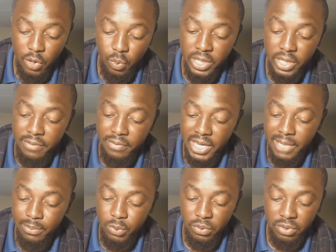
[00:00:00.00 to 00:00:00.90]
were
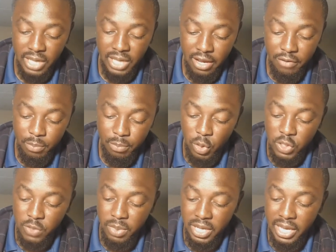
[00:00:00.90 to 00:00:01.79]
developed to thrive,
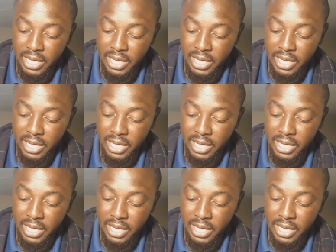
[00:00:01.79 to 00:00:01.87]
prosper,